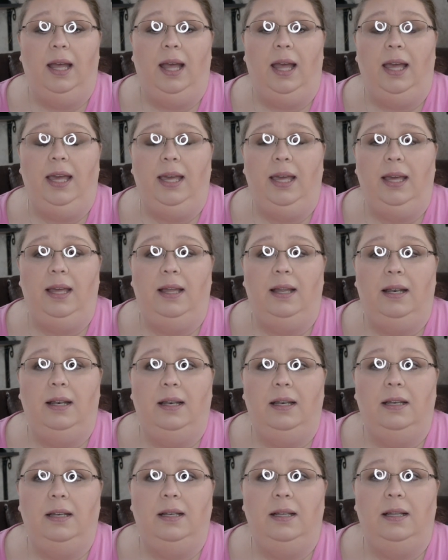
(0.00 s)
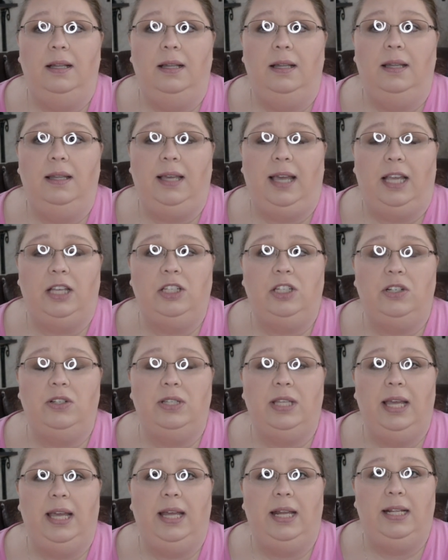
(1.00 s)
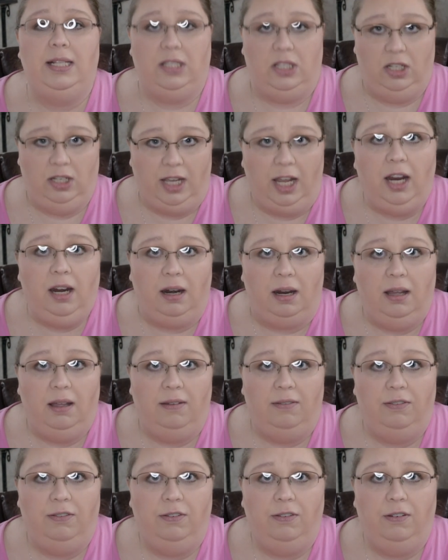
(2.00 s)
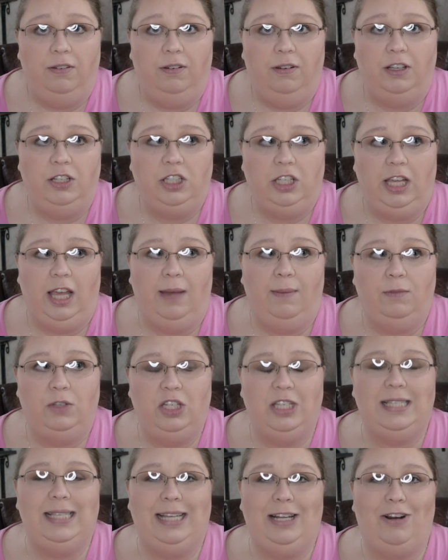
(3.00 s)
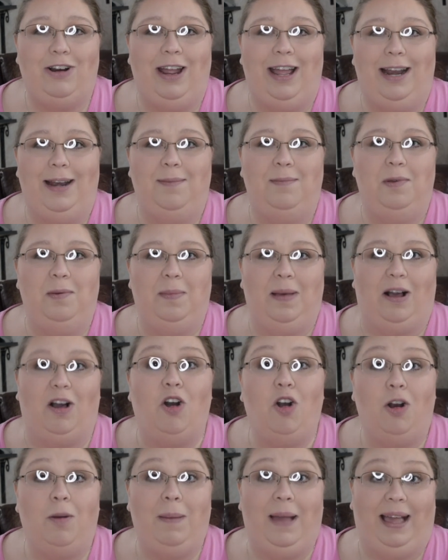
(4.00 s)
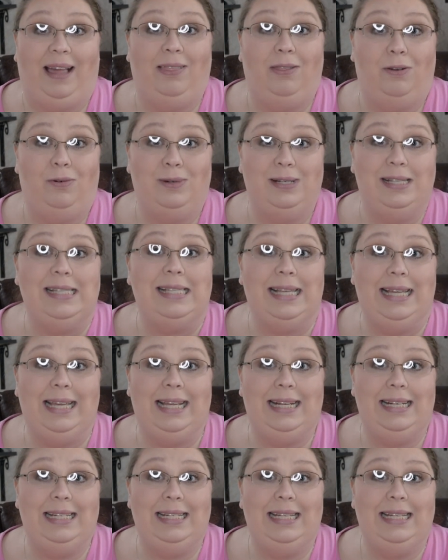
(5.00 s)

And the cashier said it's took care of, and she had, she seen her handing me my card back in the receipt.